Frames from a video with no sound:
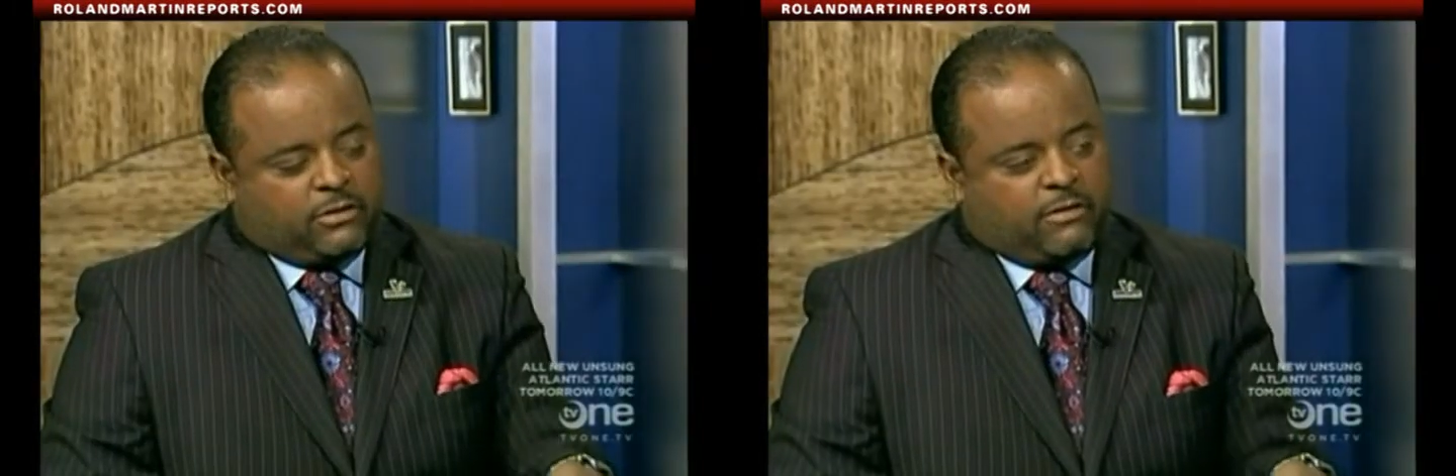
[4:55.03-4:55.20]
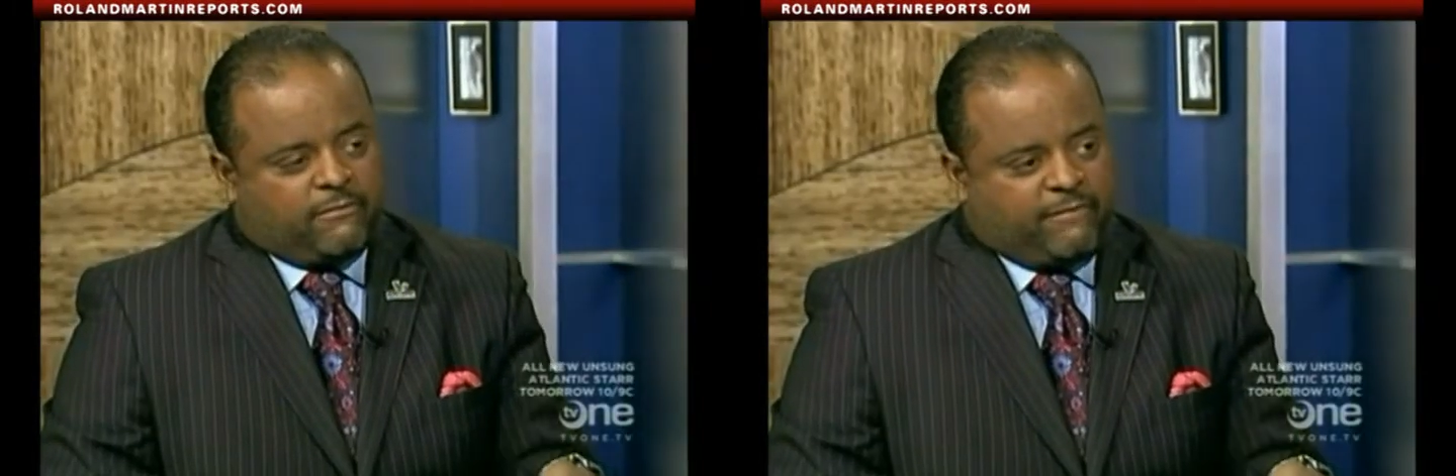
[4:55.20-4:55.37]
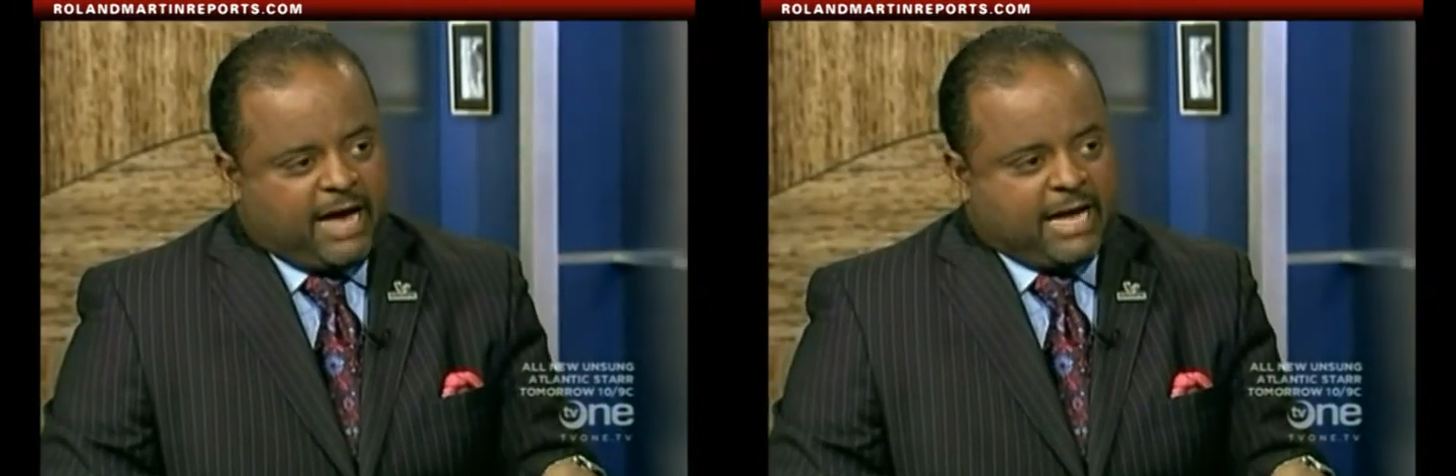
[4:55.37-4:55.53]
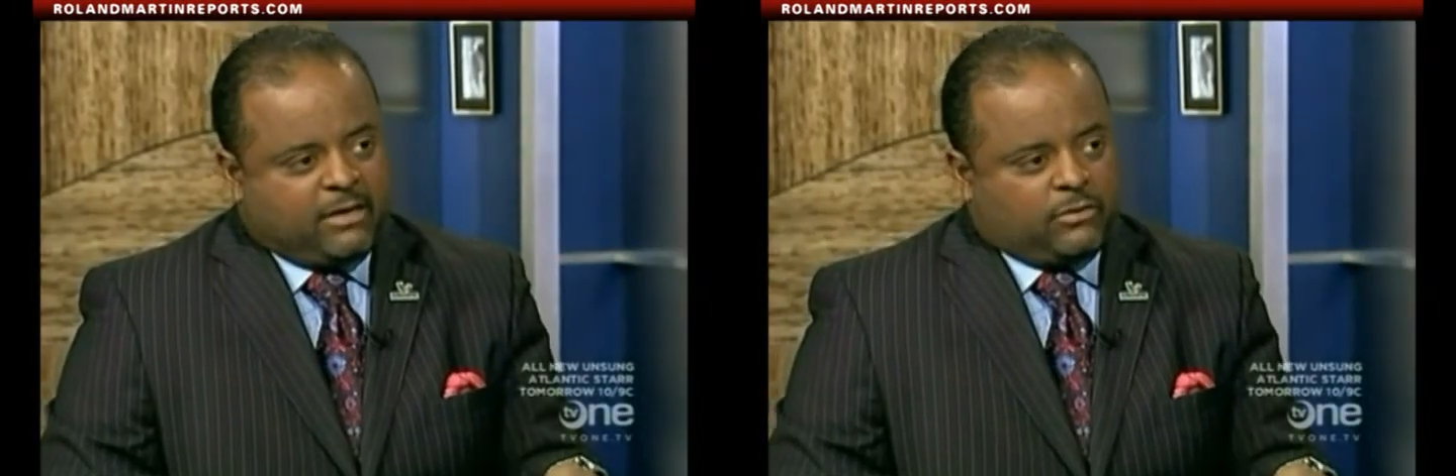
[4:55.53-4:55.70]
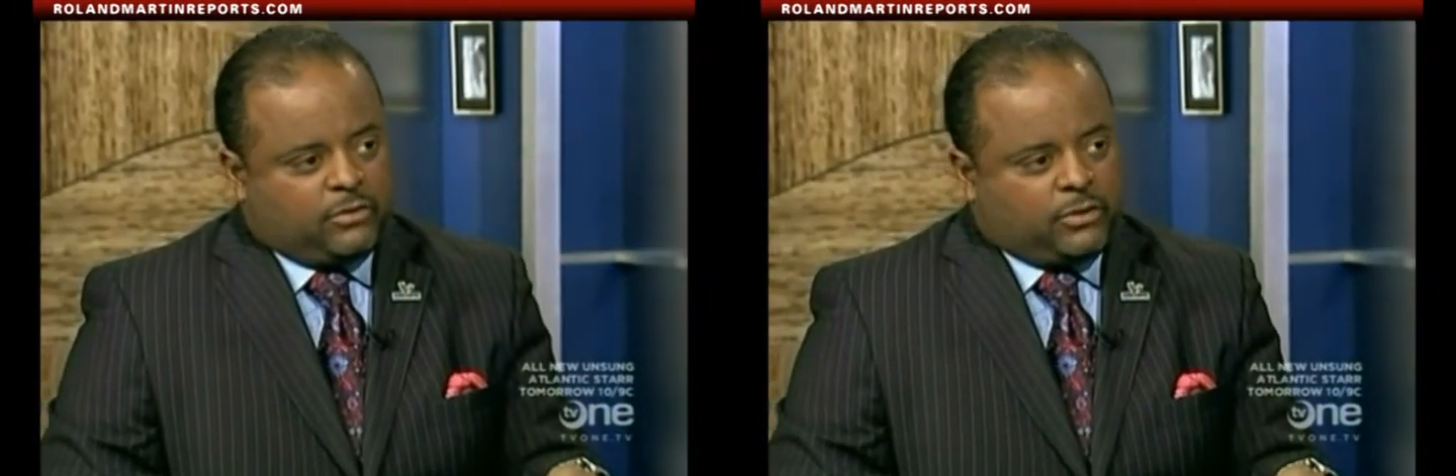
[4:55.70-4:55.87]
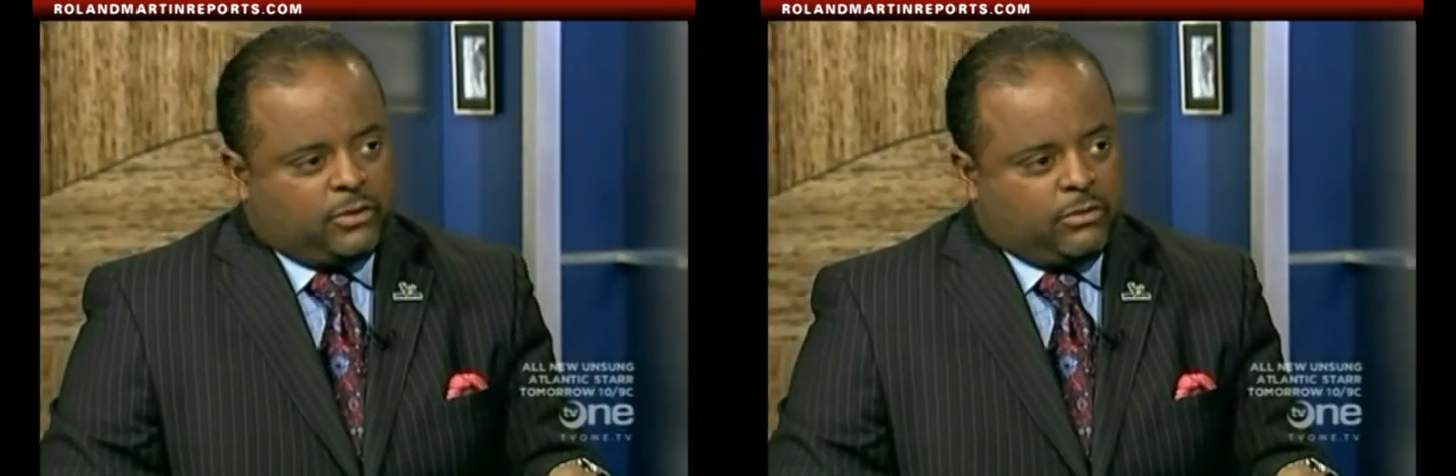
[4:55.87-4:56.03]
are
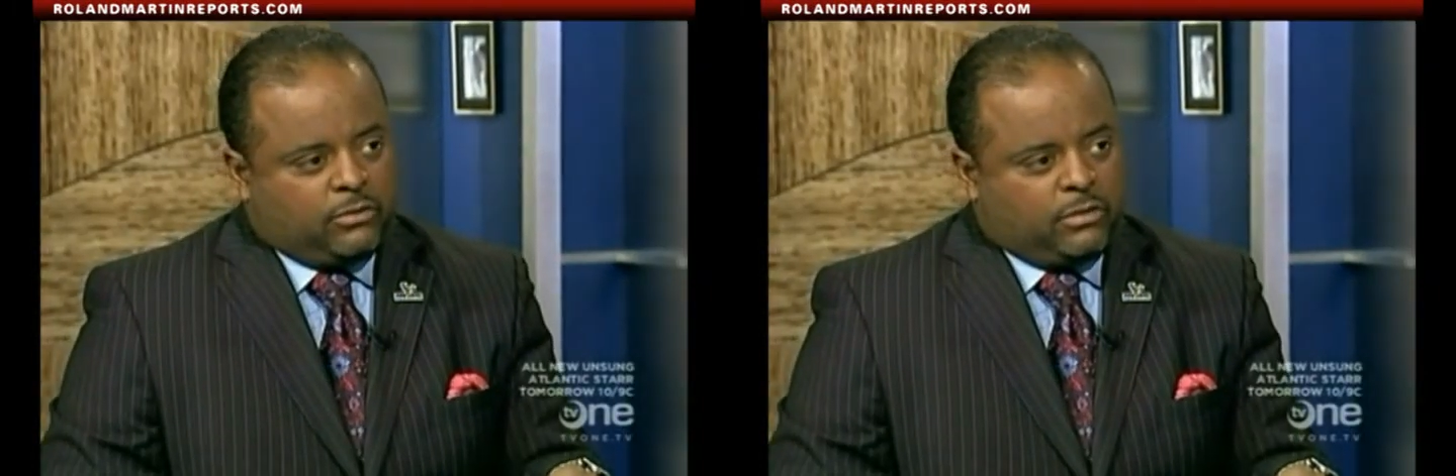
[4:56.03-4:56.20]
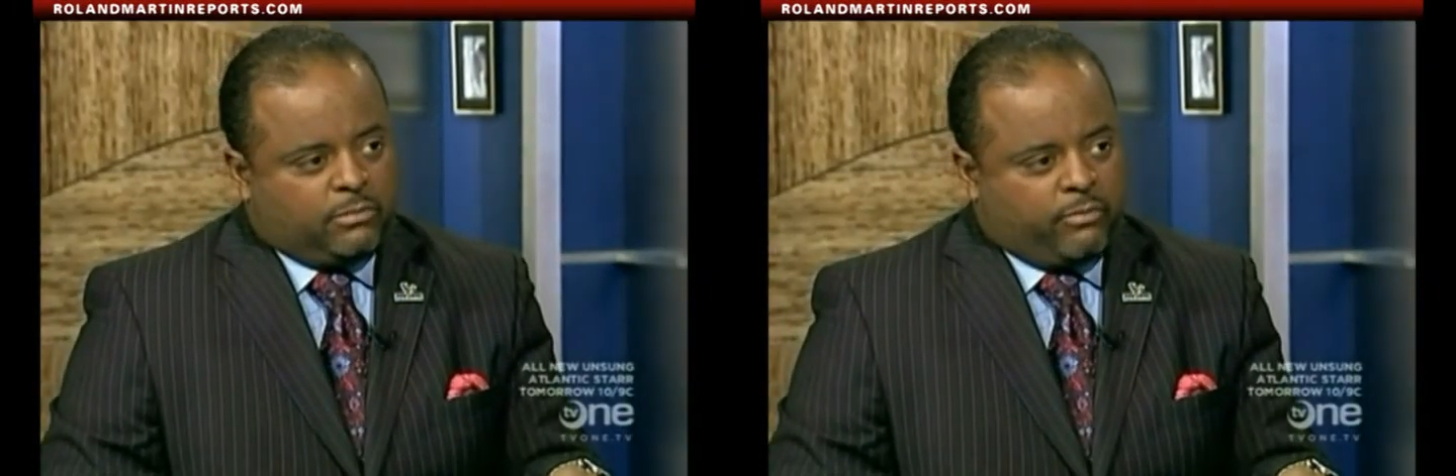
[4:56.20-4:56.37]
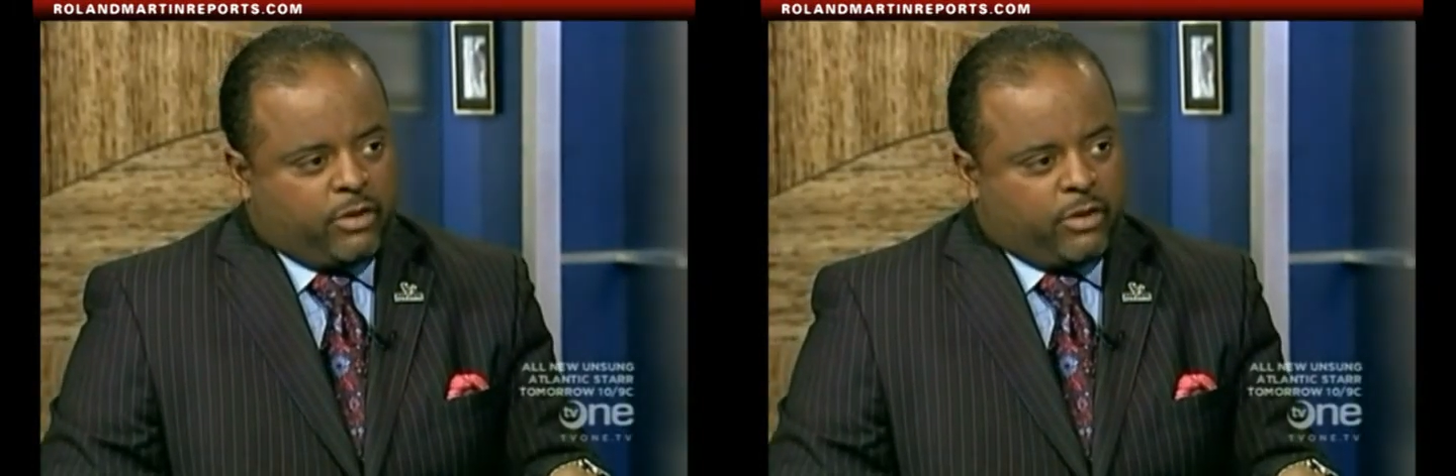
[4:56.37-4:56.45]
vital to the